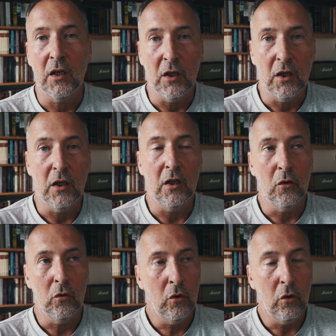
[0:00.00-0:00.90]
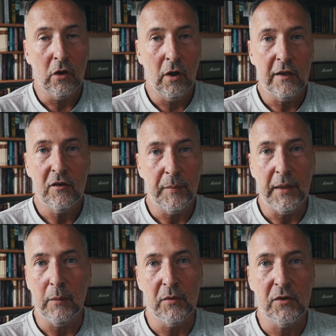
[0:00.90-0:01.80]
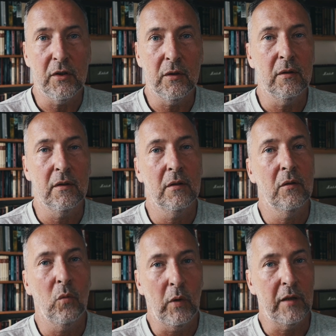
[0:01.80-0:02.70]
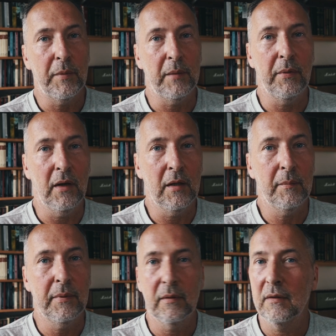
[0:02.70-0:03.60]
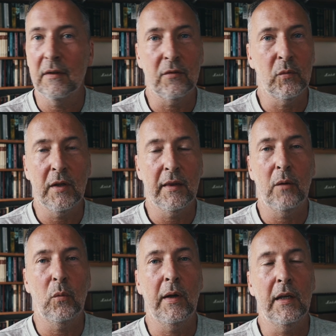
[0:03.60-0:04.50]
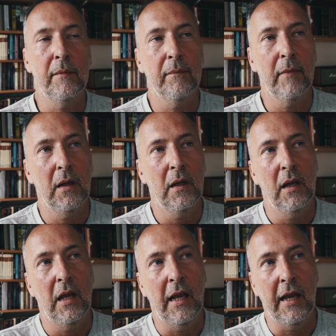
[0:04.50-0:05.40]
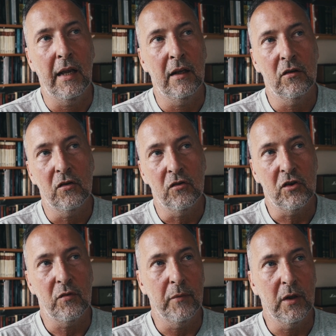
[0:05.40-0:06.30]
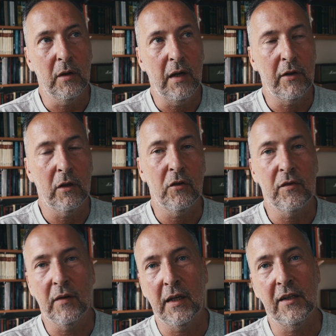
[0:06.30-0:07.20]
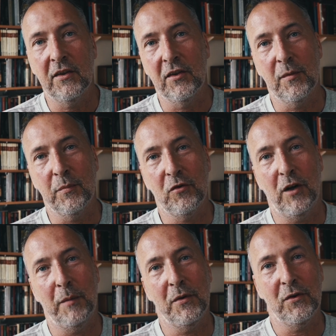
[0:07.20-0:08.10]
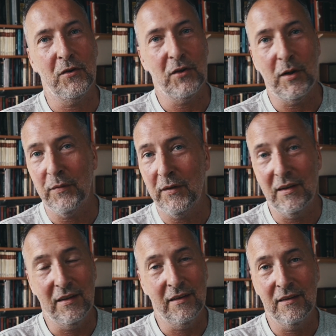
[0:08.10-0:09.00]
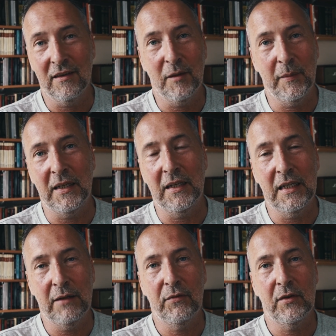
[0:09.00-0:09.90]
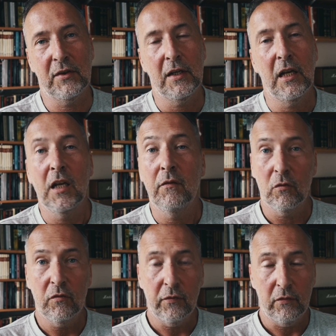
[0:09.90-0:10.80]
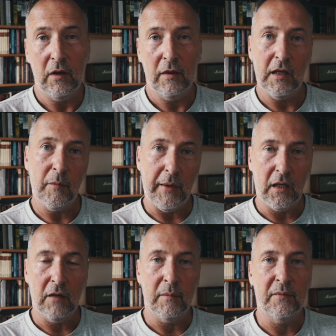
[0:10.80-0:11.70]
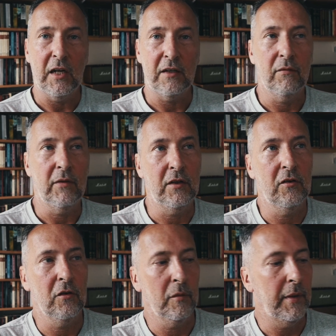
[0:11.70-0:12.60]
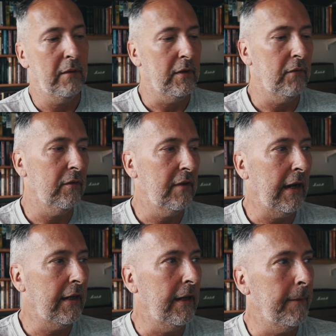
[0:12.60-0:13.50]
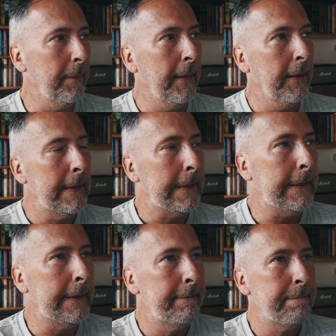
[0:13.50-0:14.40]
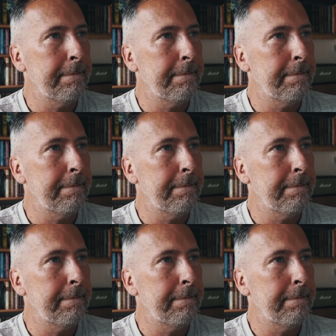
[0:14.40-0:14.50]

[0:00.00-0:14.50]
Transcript: You're not going to be able to wake people up. It doesn't work that way and just you know having lots of likes and subscribers and stuff isn't going to make any difference. If you, if you, really think about it, kind of objectively, just on a bit of a different tack here, um,